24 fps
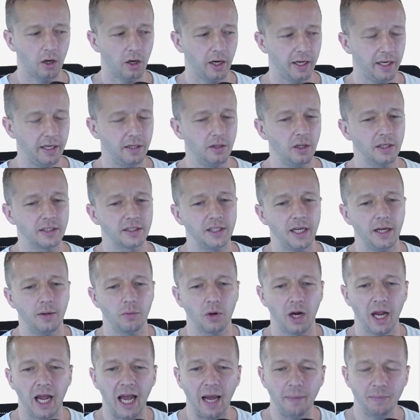right, and let's say
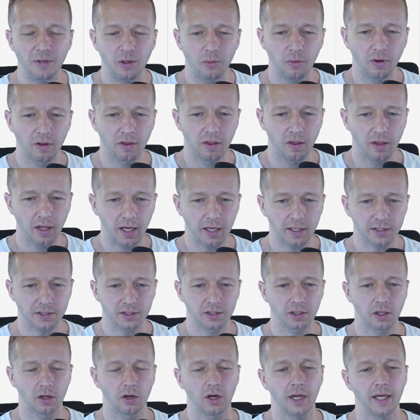we're happy with
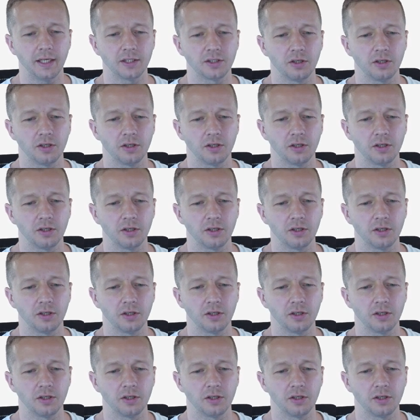this, all right?